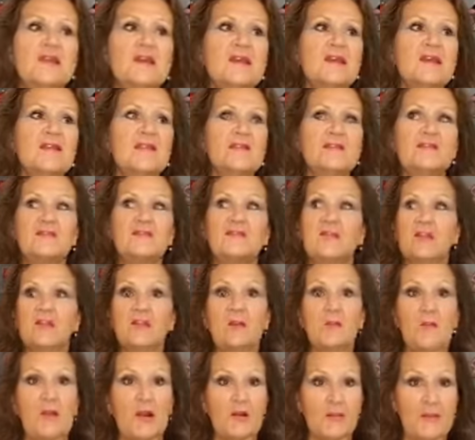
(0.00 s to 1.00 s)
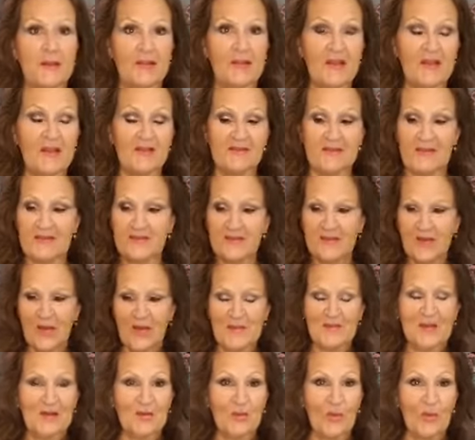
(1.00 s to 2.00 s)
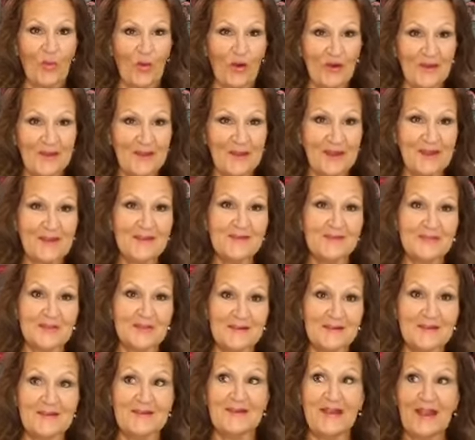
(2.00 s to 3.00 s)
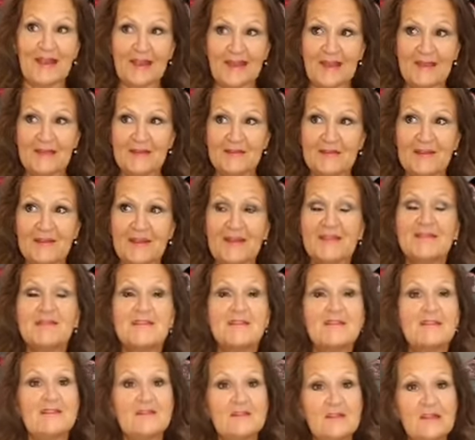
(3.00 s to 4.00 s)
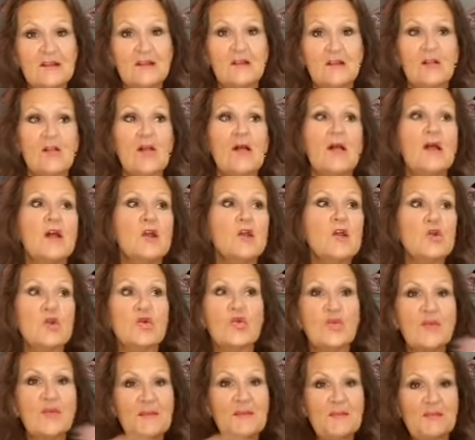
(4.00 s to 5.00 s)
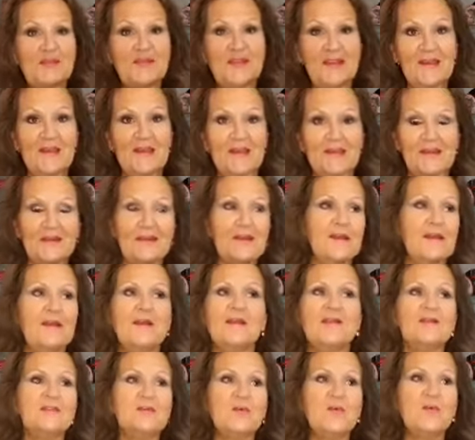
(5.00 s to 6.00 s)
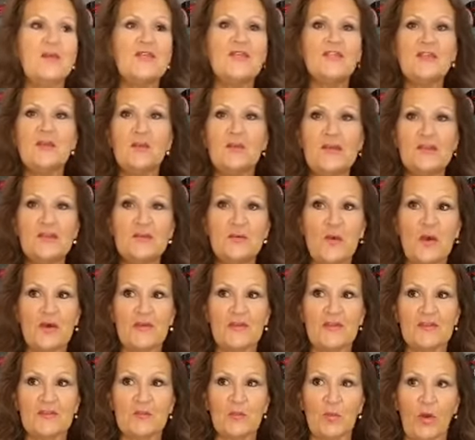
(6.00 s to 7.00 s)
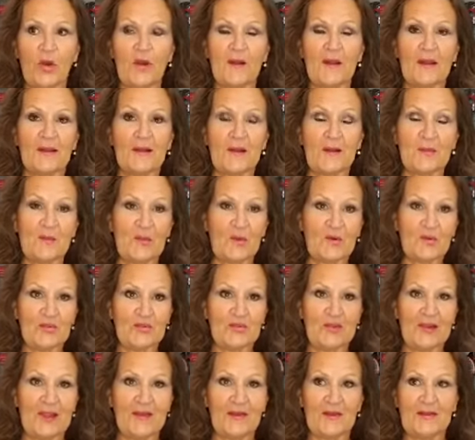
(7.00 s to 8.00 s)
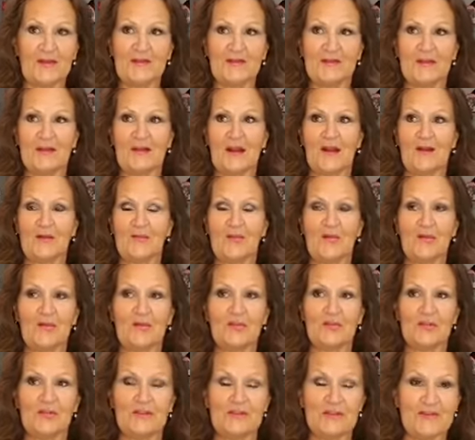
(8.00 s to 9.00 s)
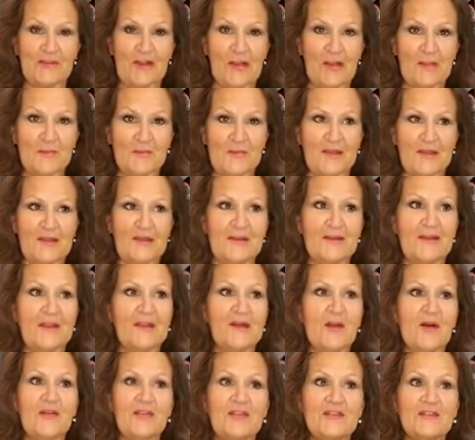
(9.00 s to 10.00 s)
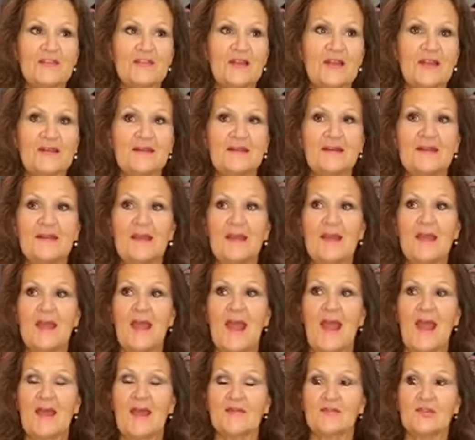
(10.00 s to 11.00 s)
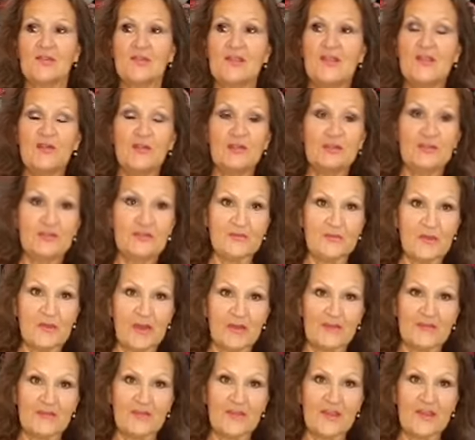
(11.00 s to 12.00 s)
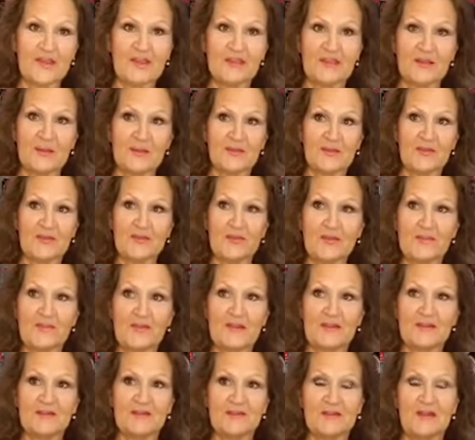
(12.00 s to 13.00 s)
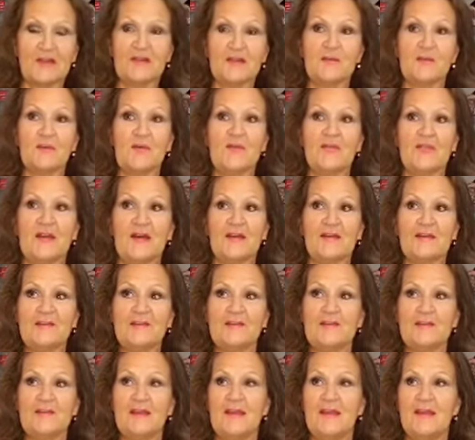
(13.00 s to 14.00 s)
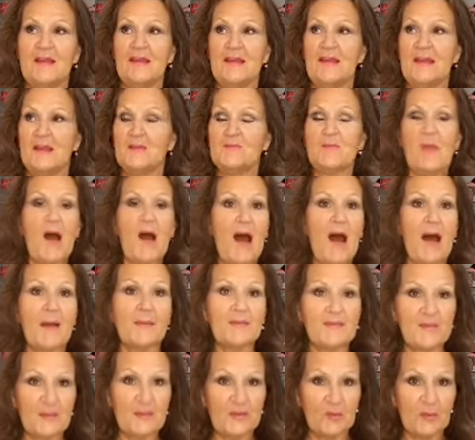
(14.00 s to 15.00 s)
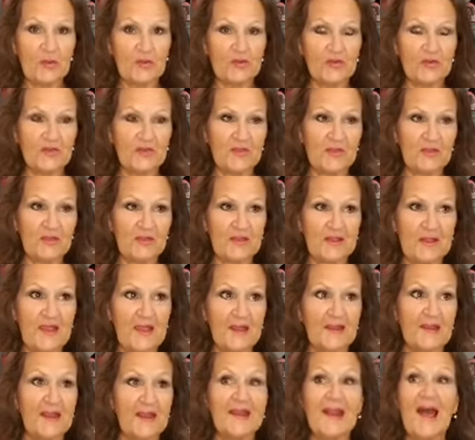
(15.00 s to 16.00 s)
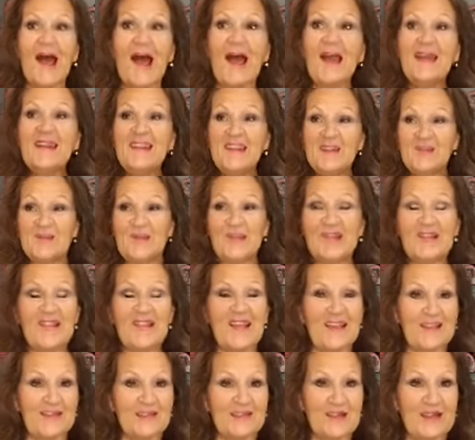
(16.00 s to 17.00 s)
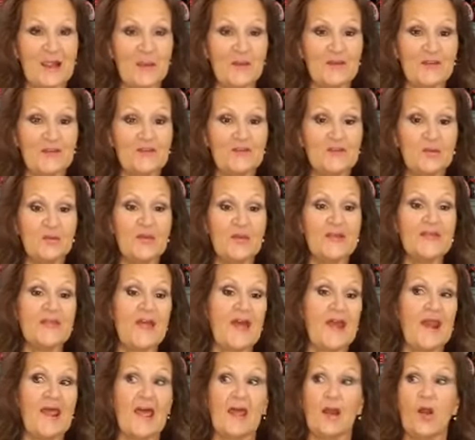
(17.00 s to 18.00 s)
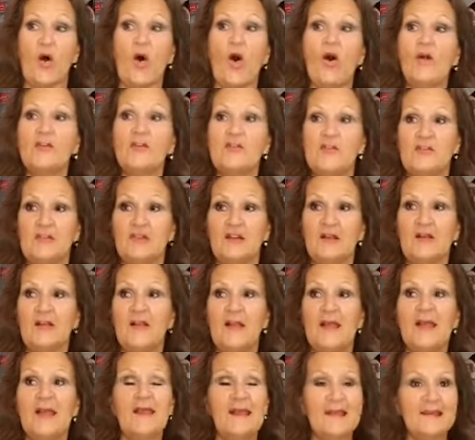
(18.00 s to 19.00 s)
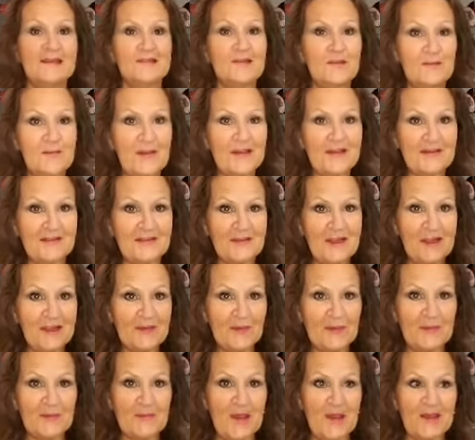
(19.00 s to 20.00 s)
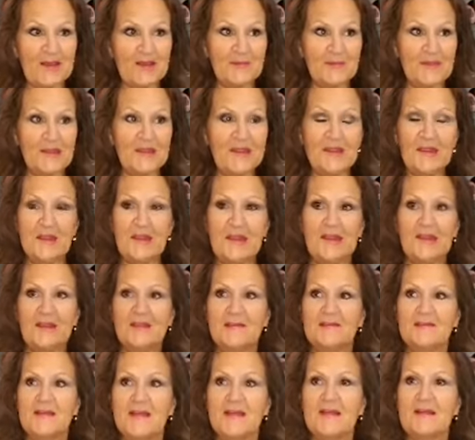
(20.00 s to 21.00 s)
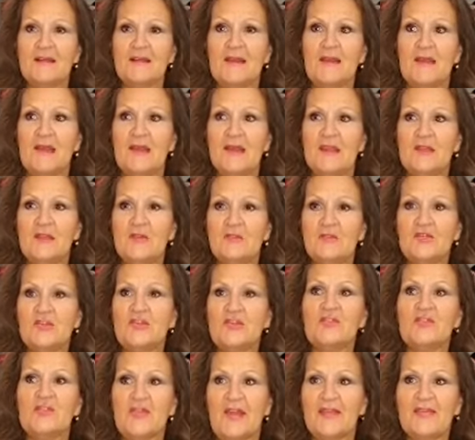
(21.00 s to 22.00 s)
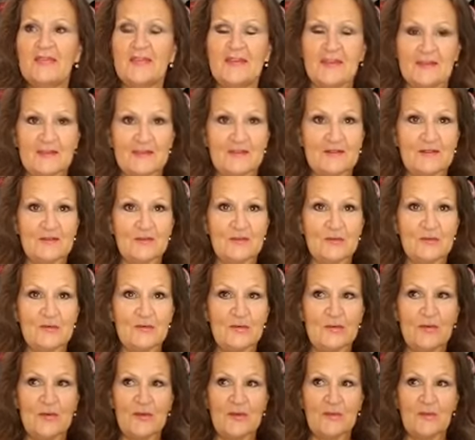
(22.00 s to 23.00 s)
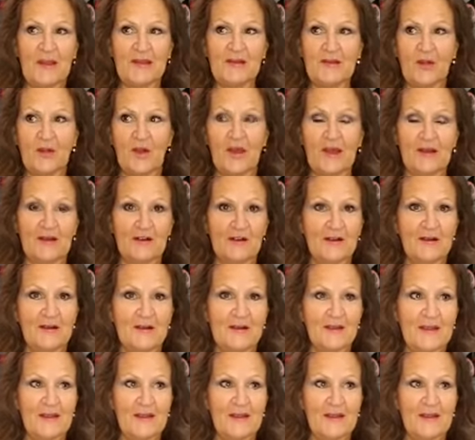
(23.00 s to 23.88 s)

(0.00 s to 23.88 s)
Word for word: is still a part of my life. Even though I've been working on it for decades, it still creeps in. So we think we do all this work on our personalities and our personal development, and then all of a sudden, after years of, of thinking that something's done with us, it pops up and rears its ugly head. And I didn't realize I was doing that at all still until my son reminded me. He said, You just said this to my daughter.